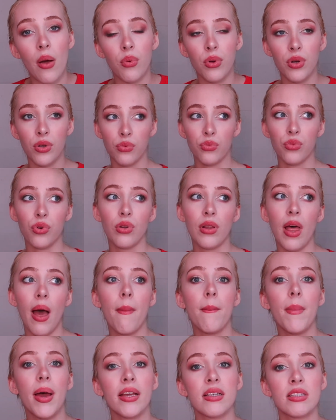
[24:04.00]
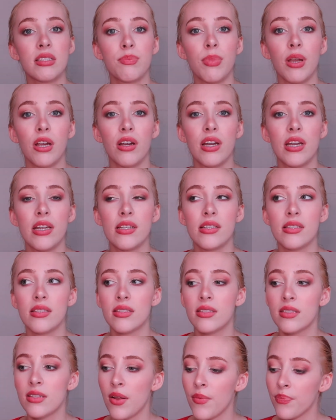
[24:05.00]
wouldn't rule out my
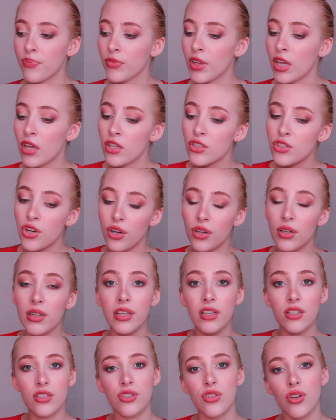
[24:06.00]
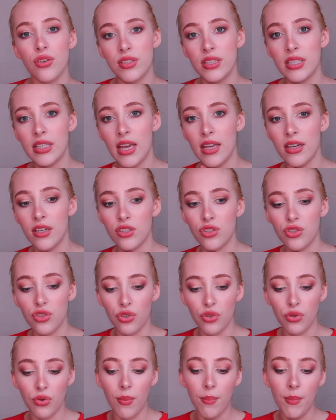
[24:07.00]
experience totally associated
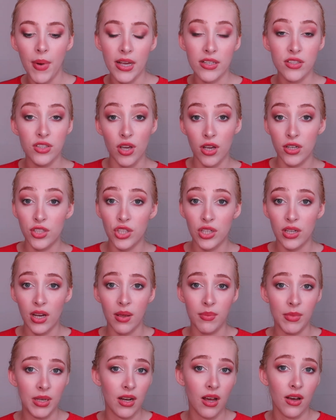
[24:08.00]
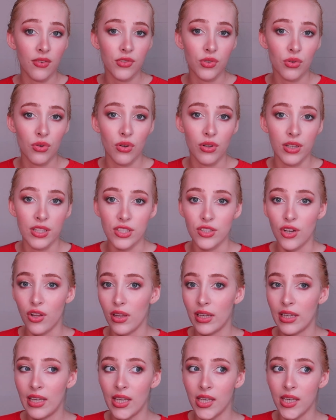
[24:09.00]
to my surgeon. I mean, after all, it's not
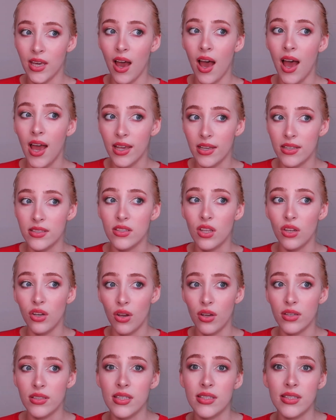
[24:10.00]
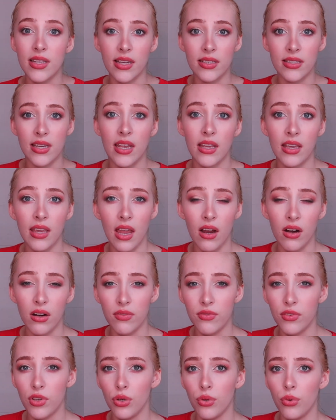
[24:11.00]
like he hires the nurses that take care
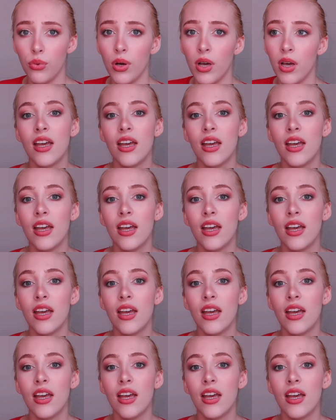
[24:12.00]
of you.